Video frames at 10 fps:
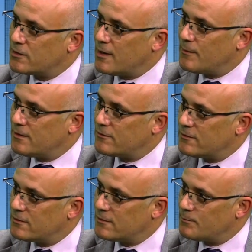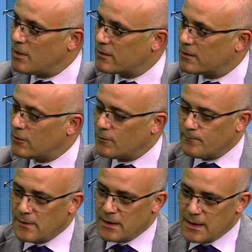come into the parking lot.
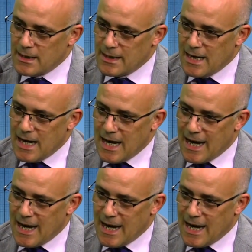Wow.